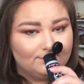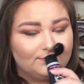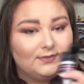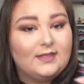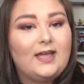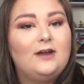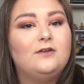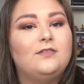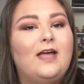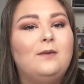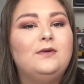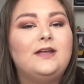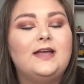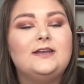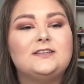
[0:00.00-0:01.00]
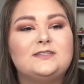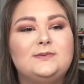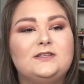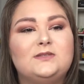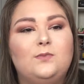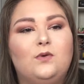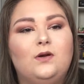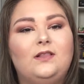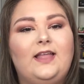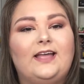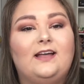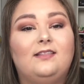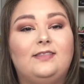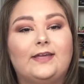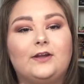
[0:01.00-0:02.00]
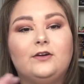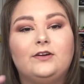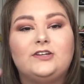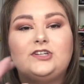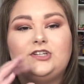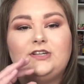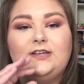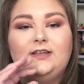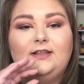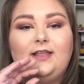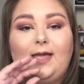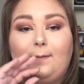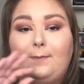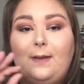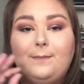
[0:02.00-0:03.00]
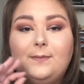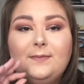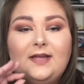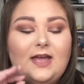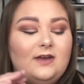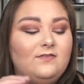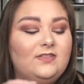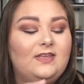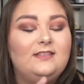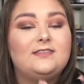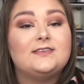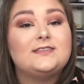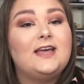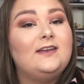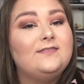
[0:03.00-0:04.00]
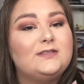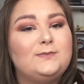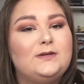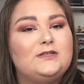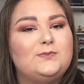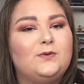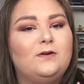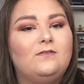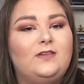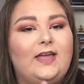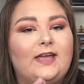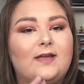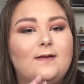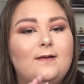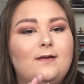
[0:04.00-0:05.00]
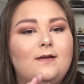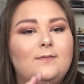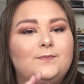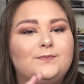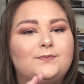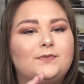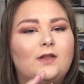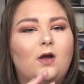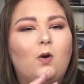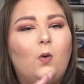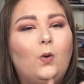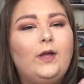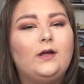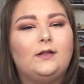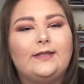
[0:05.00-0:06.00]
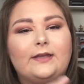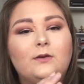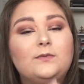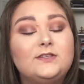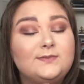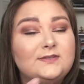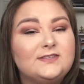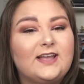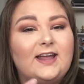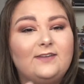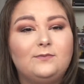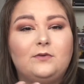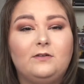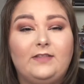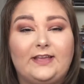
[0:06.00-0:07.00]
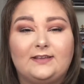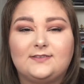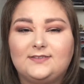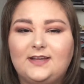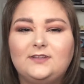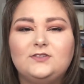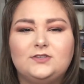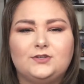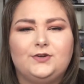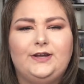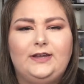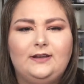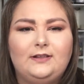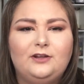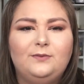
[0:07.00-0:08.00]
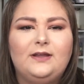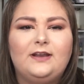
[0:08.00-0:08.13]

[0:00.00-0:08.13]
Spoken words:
don't know, that one kind of smells more like a licoricey, like peppermint kind of a thing. This kind of smells more of like oil. Like it almost smells kind of more like a sunscreen a little